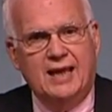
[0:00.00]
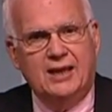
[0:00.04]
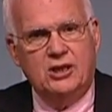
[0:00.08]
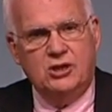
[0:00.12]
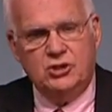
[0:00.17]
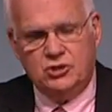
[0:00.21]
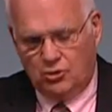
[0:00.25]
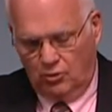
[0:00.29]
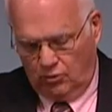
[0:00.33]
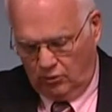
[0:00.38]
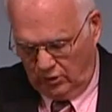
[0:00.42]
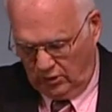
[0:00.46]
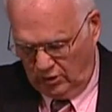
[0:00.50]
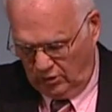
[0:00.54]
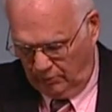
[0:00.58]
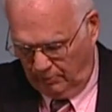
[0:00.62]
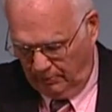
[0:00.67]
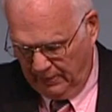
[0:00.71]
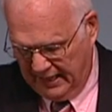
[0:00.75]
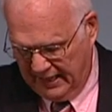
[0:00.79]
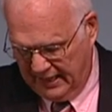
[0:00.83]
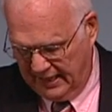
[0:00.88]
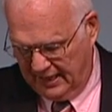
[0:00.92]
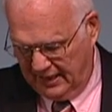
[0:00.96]
editorial
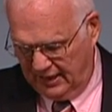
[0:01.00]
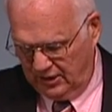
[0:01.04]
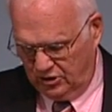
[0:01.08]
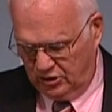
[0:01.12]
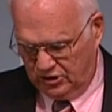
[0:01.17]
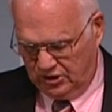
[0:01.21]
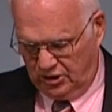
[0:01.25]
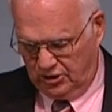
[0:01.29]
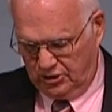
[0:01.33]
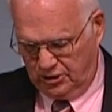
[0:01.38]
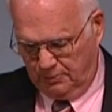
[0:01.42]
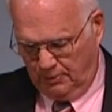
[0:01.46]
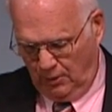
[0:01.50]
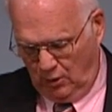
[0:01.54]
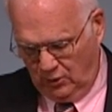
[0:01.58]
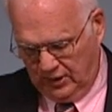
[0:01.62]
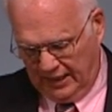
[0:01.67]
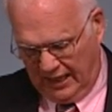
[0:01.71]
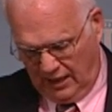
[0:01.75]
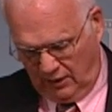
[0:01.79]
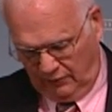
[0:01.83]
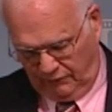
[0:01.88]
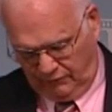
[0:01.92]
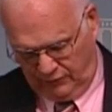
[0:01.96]
page spoke
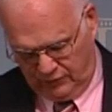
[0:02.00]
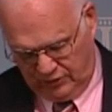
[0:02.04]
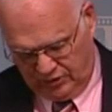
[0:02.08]
out for